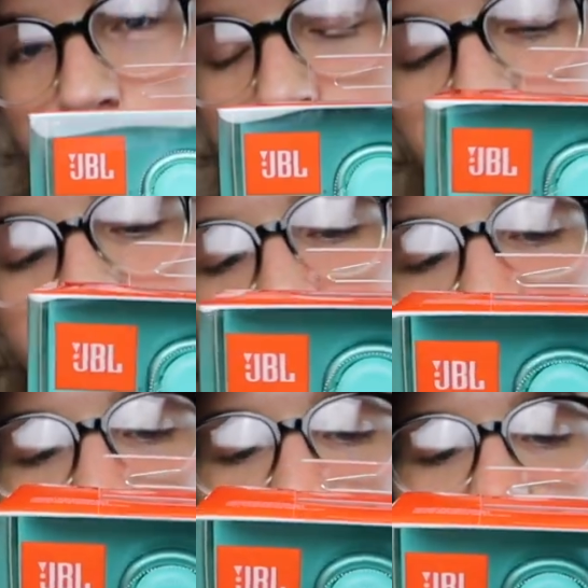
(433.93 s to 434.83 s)
of your
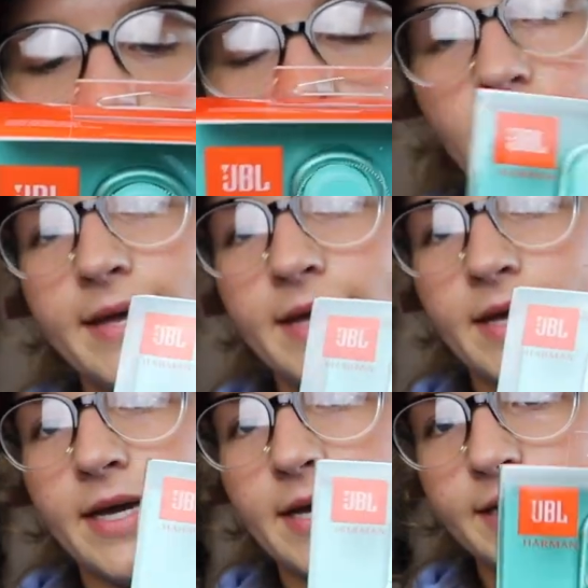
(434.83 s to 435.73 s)
shower curtain
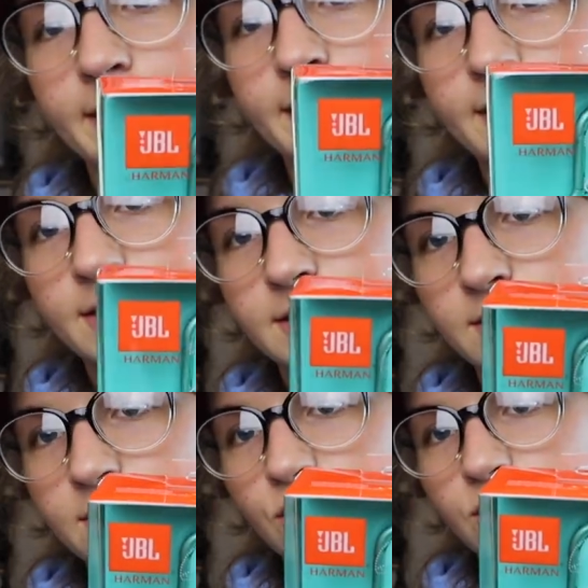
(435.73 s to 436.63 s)

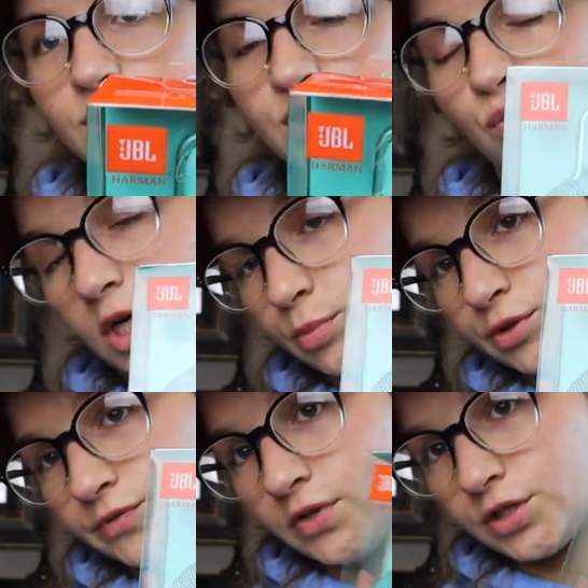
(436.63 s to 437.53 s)
and it's waterproof